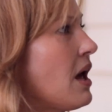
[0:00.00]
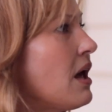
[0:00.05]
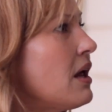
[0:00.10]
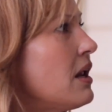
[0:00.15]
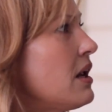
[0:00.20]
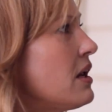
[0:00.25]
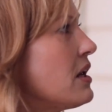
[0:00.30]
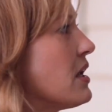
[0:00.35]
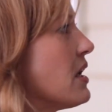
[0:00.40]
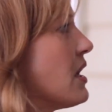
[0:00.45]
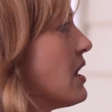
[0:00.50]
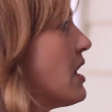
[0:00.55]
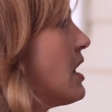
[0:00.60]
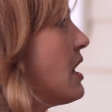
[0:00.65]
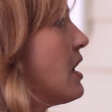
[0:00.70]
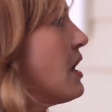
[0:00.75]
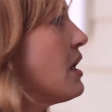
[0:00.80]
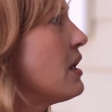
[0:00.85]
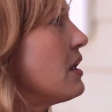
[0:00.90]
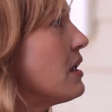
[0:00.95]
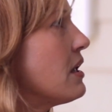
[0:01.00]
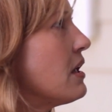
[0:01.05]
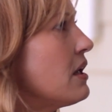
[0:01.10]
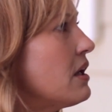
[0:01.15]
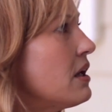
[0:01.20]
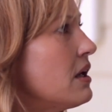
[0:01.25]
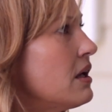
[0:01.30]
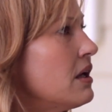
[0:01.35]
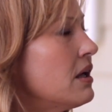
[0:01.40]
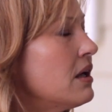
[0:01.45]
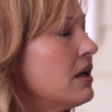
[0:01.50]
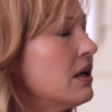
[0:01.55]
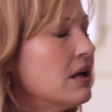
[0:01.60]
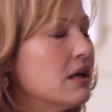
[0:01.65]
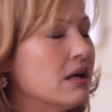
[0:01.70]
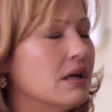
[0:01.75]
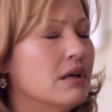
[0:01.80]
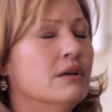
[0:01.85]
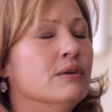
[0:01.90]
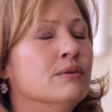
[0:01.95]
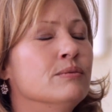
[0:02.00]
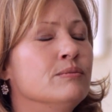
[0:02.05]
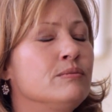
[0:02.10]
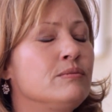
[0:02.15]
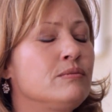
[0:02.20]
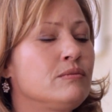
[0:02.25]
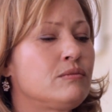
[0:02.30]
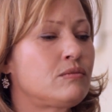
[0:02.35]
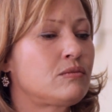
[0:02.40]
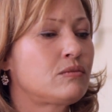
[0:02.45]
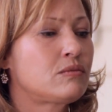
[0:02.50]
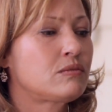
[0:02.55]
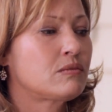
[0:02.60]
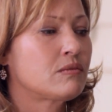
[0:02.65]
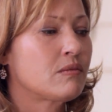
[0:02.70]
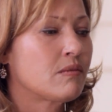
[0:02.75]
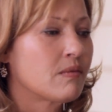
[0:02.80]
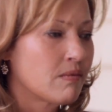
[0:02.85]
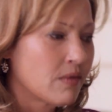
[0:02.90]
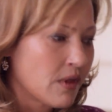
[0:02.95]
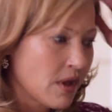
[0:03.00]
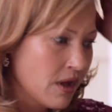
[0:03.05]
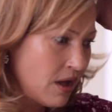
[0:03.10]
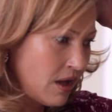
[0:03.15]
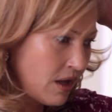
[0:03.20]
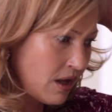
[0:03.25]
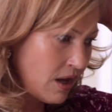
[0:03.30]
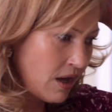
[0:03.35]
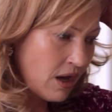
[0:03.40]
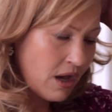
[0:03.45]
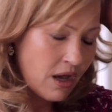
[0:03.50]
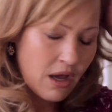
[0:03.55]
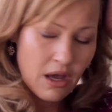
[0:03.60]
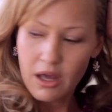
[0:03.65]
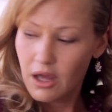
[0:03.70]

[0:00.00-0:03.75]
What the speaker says: [no speech]